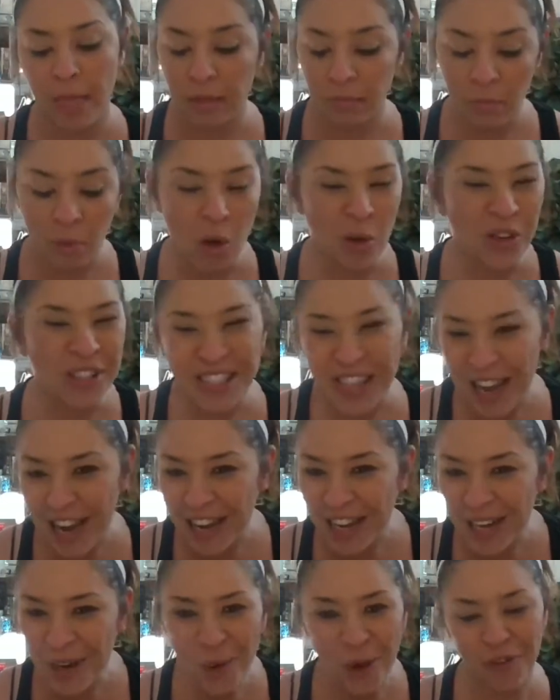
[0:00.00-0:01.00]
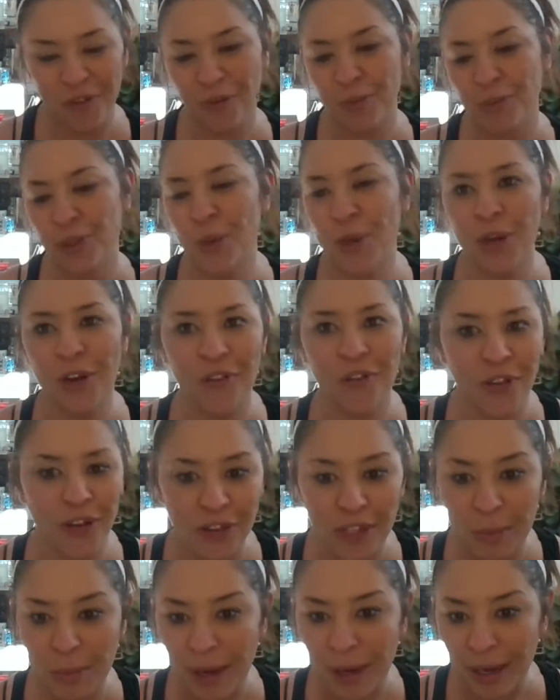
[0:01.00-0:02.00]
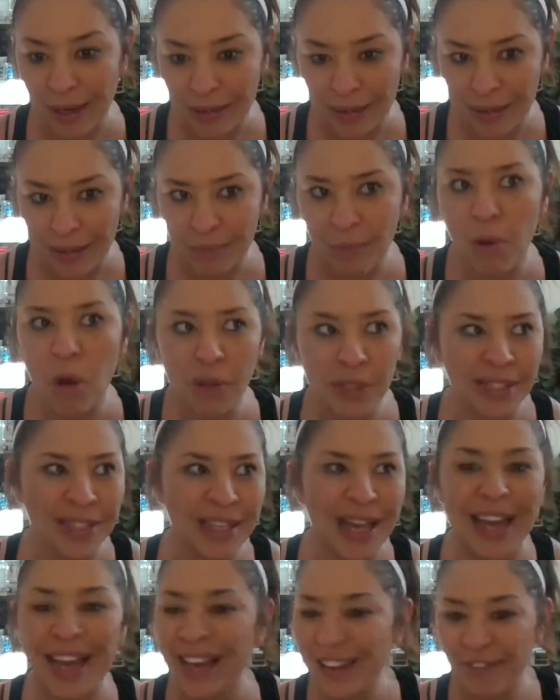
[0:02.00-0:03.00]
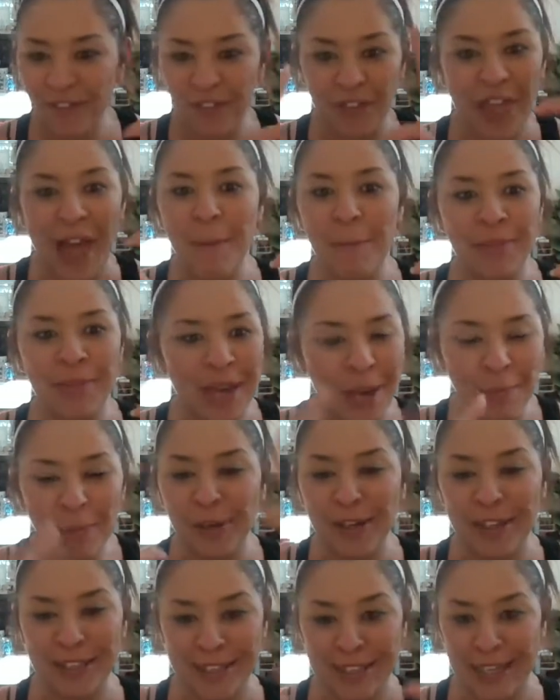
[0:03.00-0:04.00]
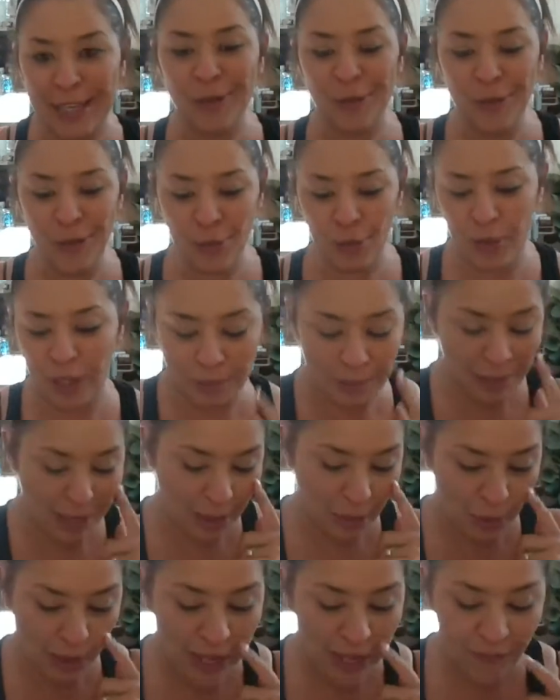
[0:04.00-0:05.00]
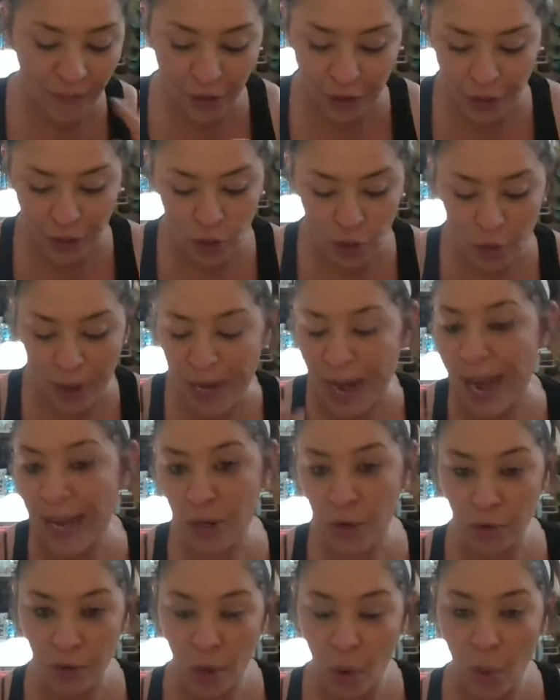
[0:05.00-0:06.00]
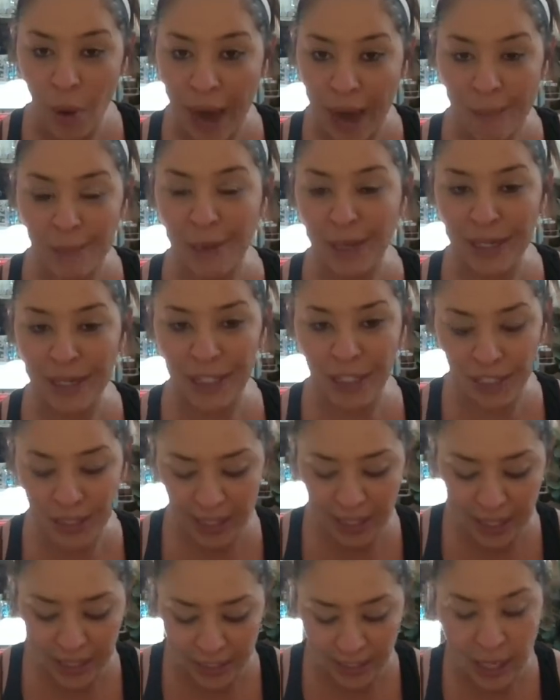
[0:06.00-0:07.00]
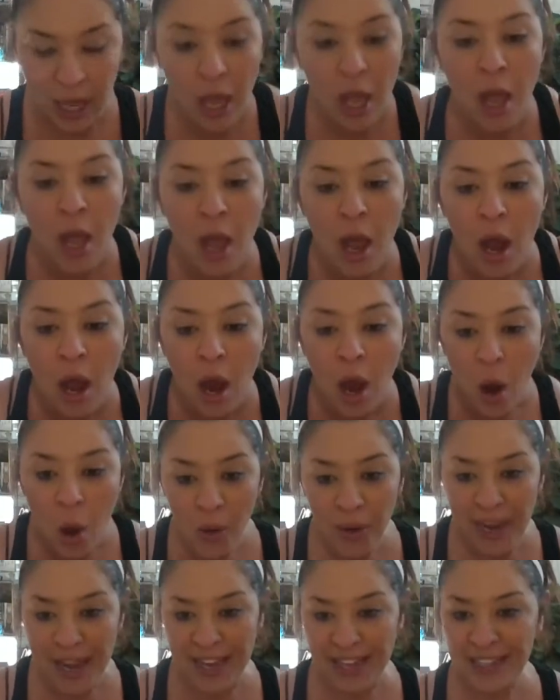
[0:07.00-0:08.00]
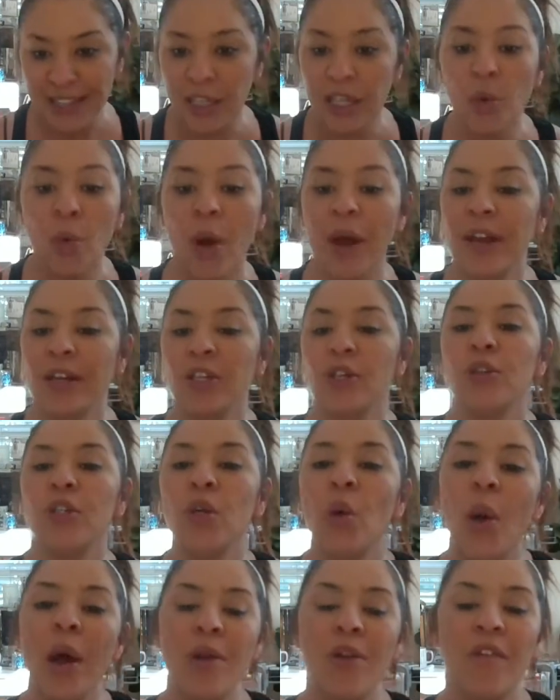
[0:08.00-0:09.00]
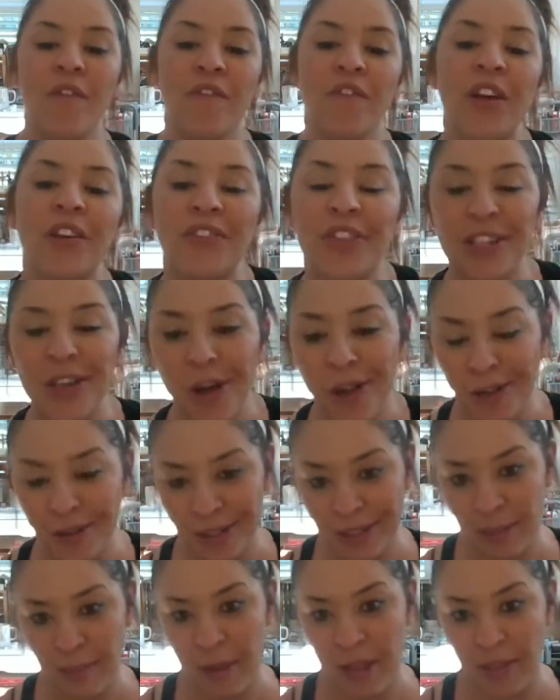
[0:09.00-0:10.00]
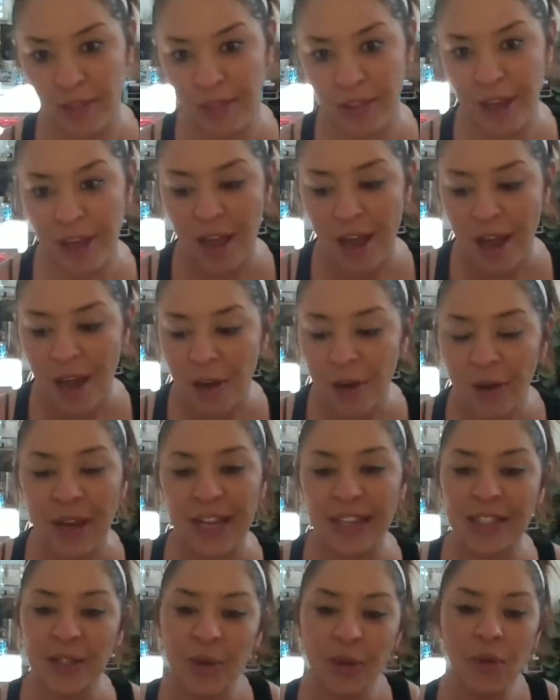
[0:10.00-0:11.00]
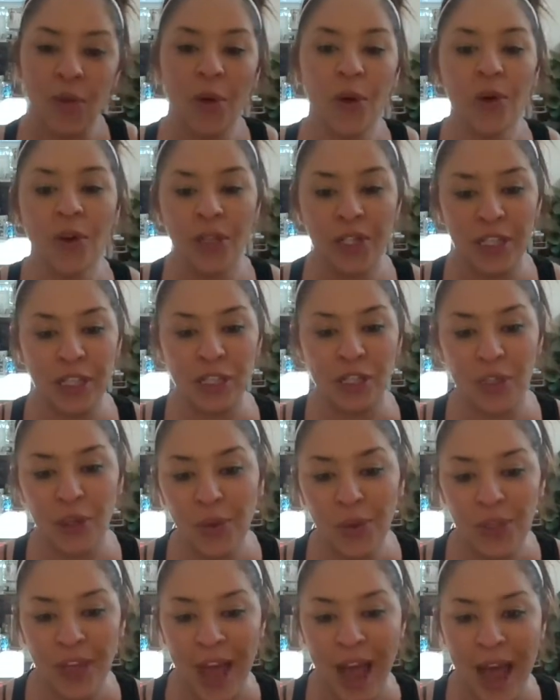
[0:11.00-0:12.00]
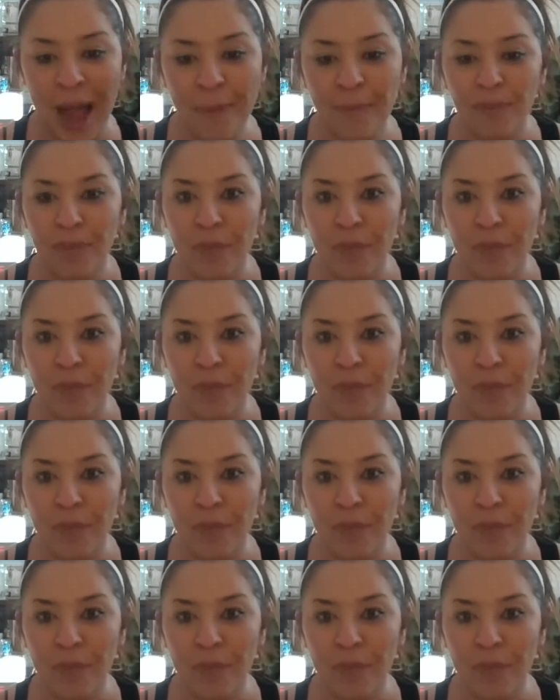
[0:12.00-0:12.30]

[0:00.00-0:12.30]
Most say anywhere from 250 bucks. Most say that number is huge with me when they first join. I don't know why, but it just is. Okay, so you want to do $250 a month. Okay, so in order to do that,